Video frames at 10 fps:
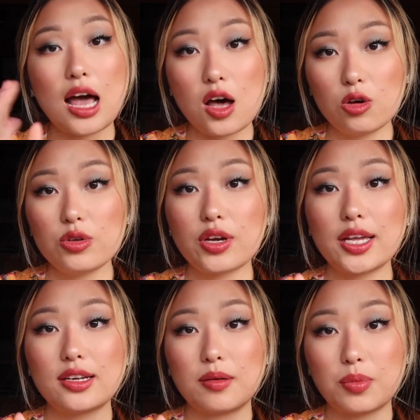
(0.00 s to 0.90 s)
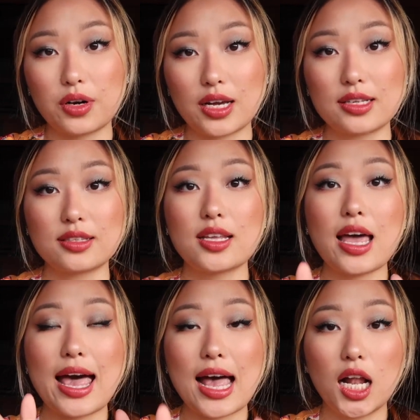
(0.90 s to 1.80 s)
How you can pronounce
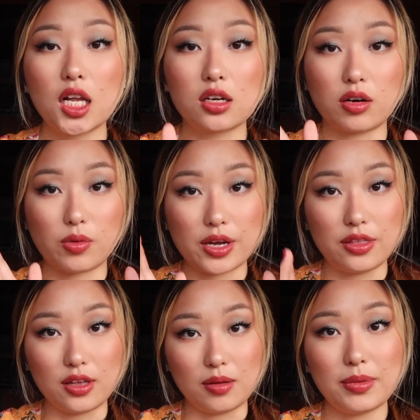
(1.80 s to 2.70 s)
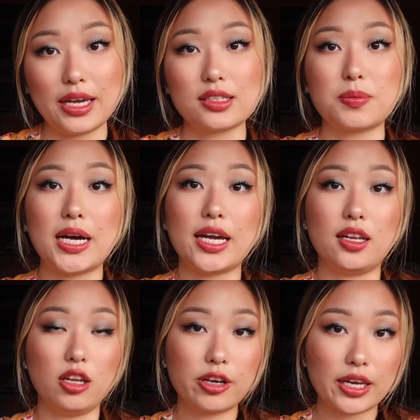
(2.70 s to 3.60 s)
algorithm is by
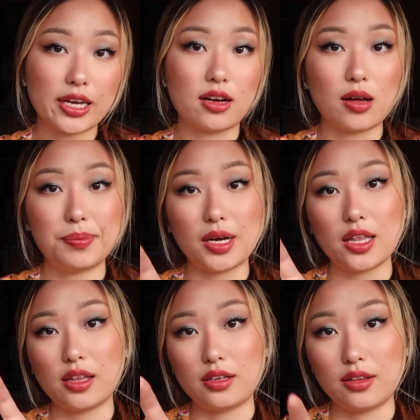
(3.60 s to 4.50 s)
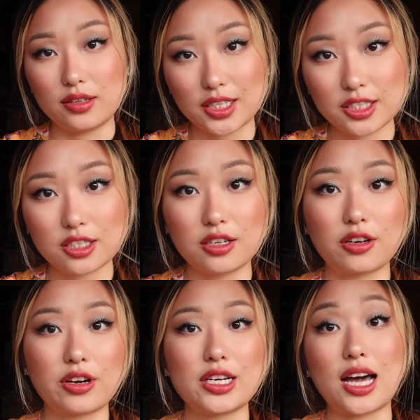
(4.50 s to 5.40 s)
looking it up on the
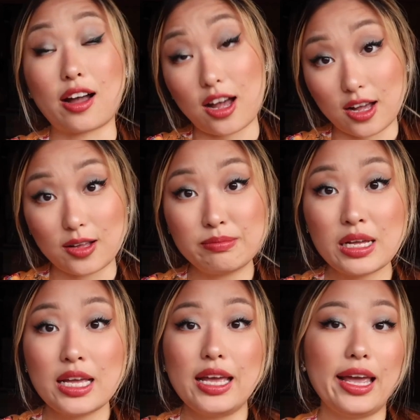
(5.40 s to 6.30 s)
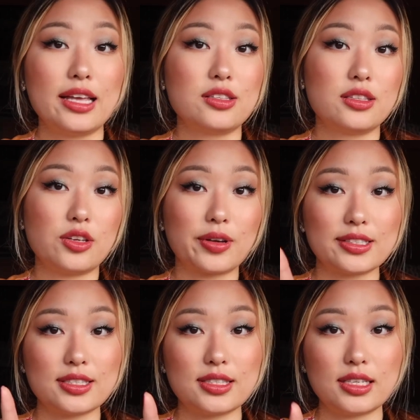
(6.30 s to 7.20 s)
dictionary.com, and you
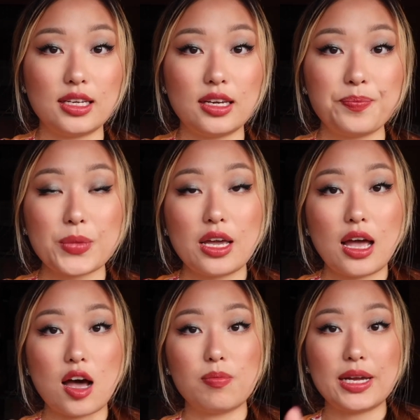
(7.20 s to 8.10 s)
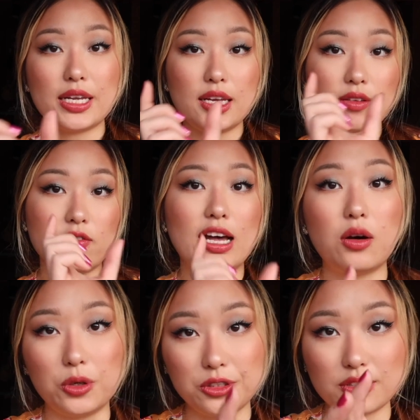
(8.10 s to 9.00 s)
can see how many
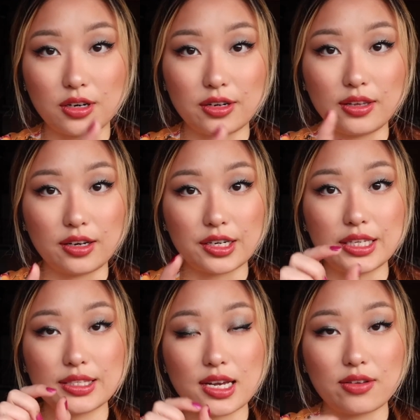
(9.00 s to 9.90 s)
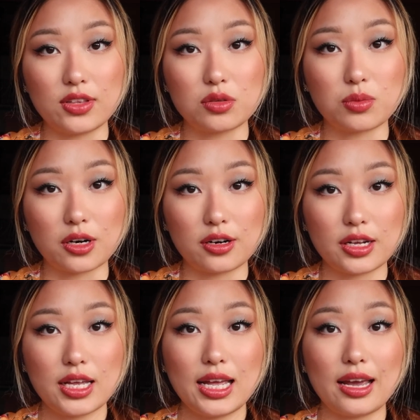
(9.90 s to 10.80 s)
vowels are there instead of this
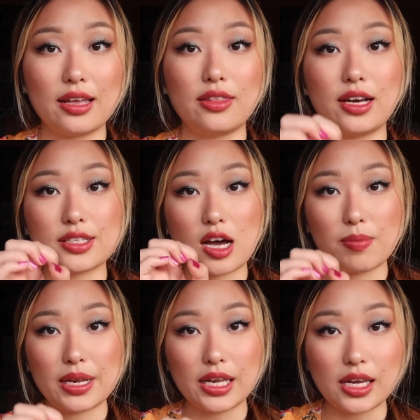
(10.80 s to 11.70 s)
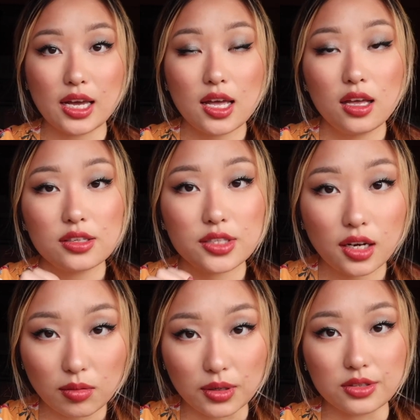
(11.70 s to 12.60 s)
word, and thus how many
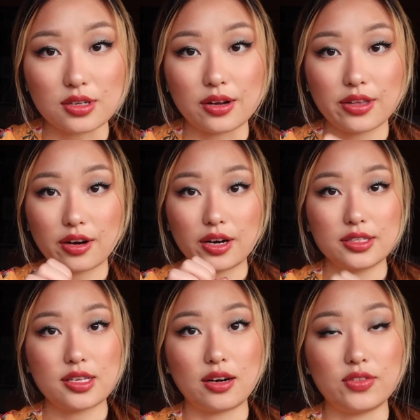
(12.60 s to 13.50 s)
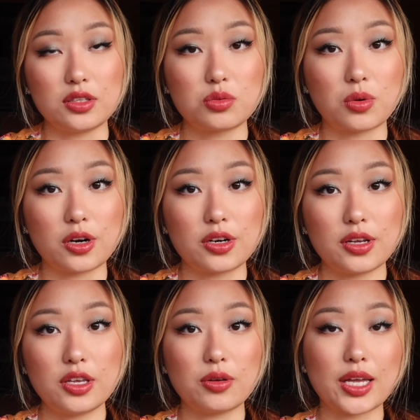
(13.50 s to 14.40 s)
syllables are there instead of this
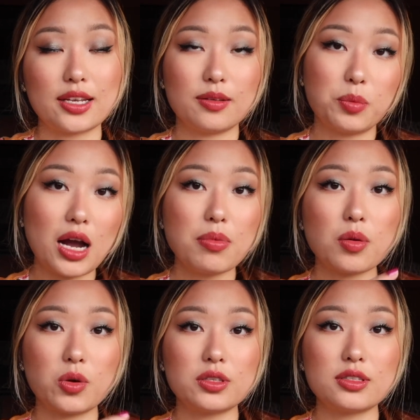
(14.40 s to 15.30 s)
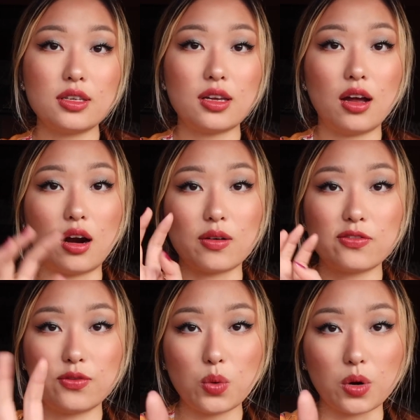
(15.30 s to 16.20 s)
word. You can probably will see there are
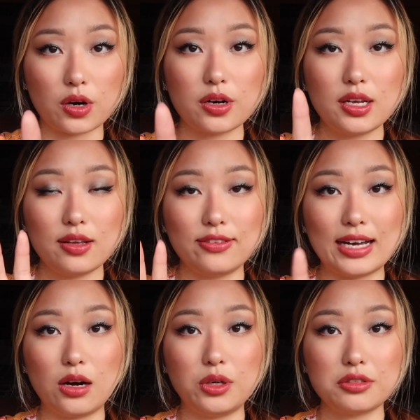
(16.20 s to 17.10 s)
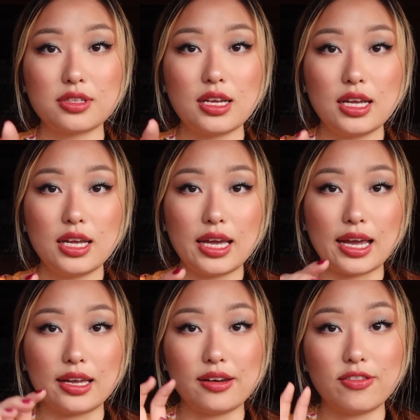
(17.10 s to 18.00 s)
4 vowels
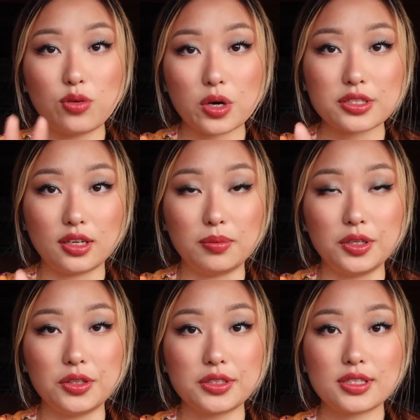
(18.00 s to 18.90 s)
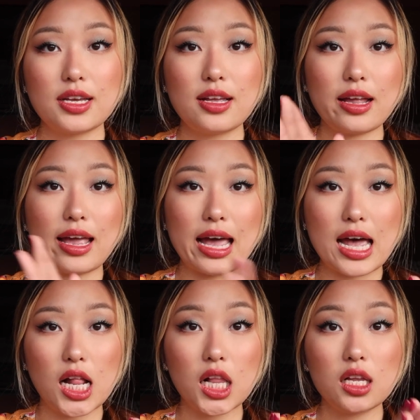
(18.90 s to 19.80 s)
and 4 syllables.
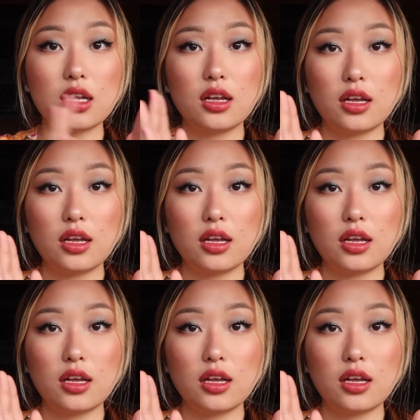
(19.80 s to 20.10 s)
Algorithm.